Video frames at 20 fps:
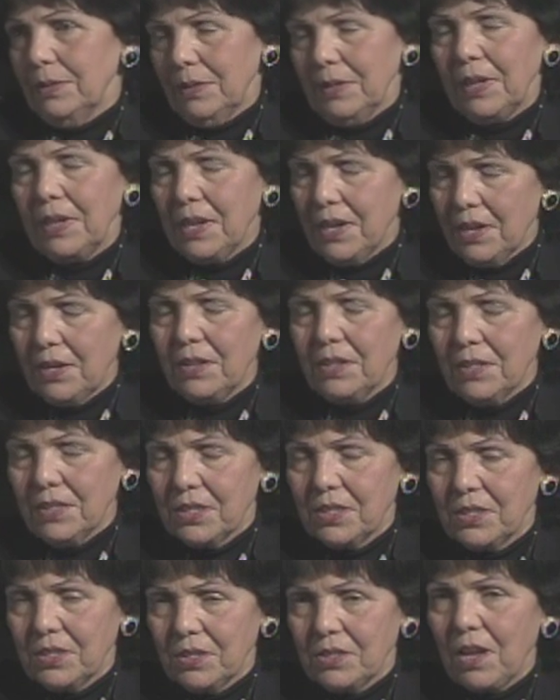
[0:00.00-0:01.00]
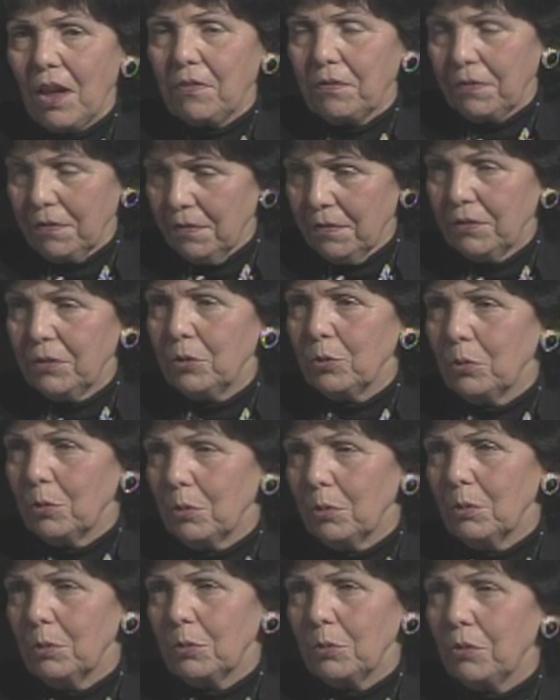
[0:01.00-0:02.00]
Really, it's tough
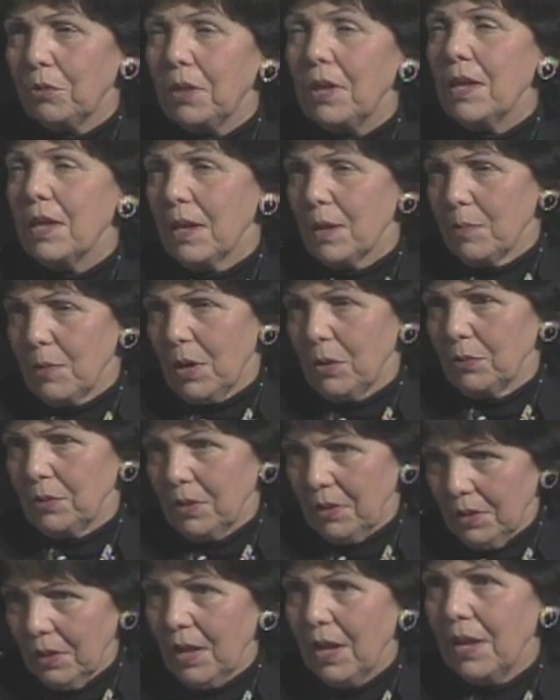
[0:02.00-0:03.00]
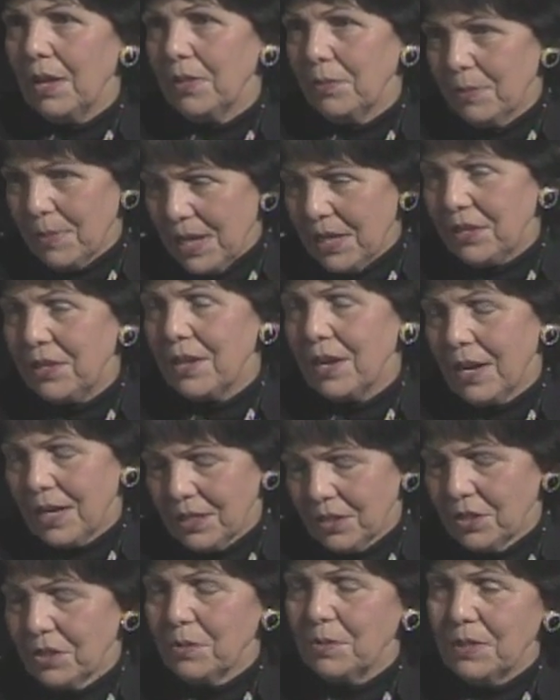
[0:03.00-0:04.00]
to think about it. And media,
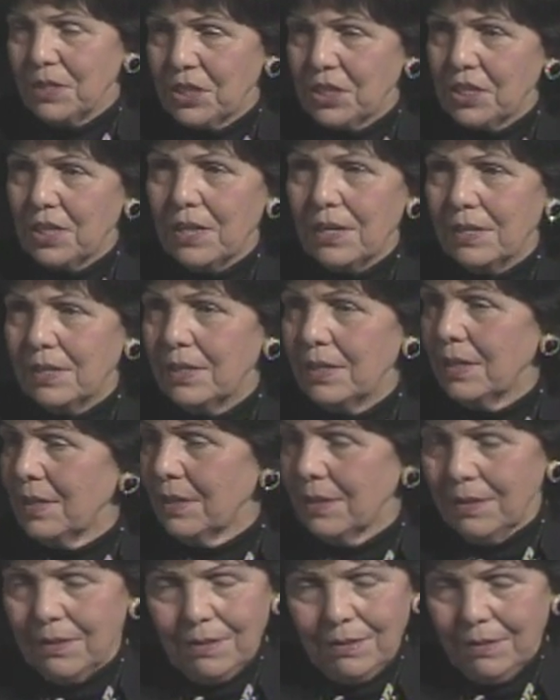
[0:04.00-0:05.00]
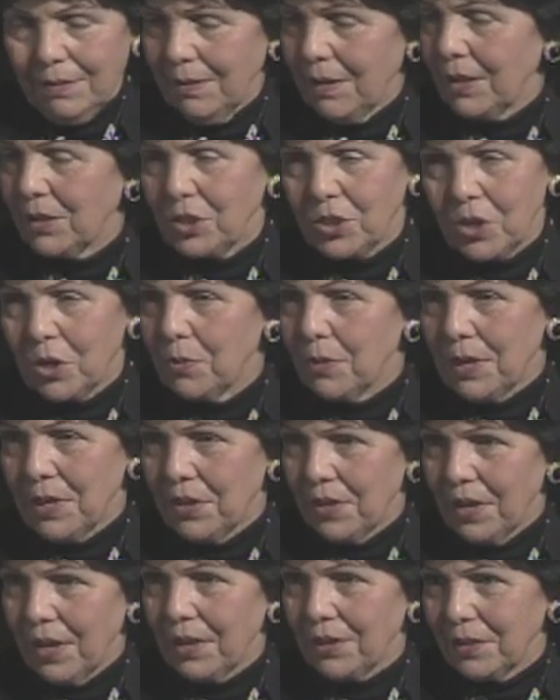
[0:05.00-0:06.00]
as you mentioned, not showing
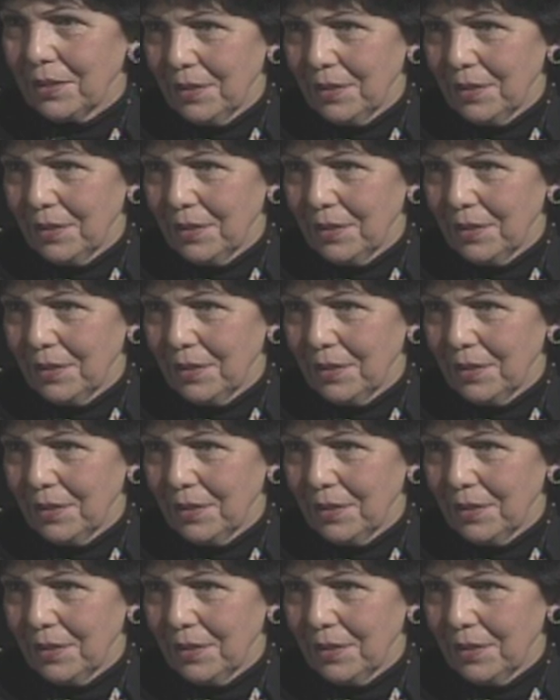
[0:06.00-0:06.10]
that.